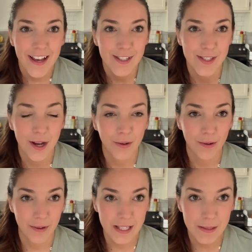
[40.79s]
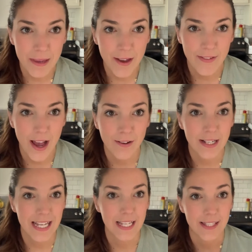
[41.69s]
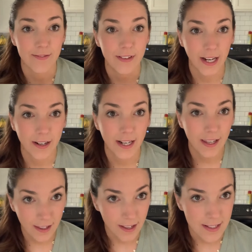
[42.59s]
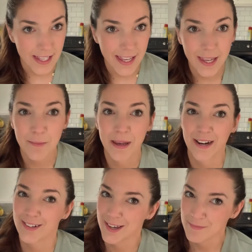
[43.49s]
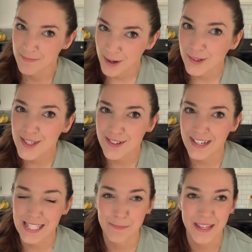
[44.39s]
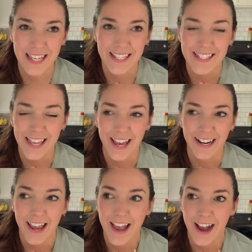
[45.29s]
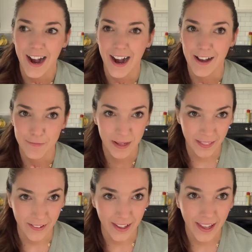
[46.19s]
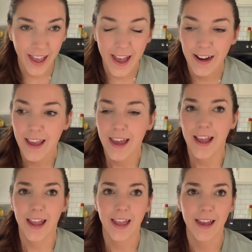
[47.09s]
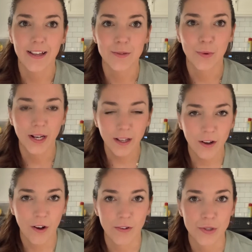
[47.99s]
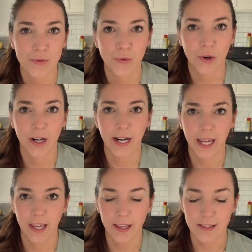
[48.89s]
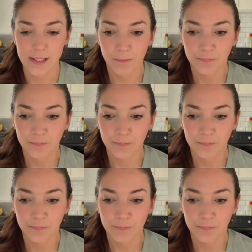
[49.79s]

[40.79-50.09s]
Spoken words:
So the recipe I found is very easy compared to most recipes that I've been looking at, and what it calls for is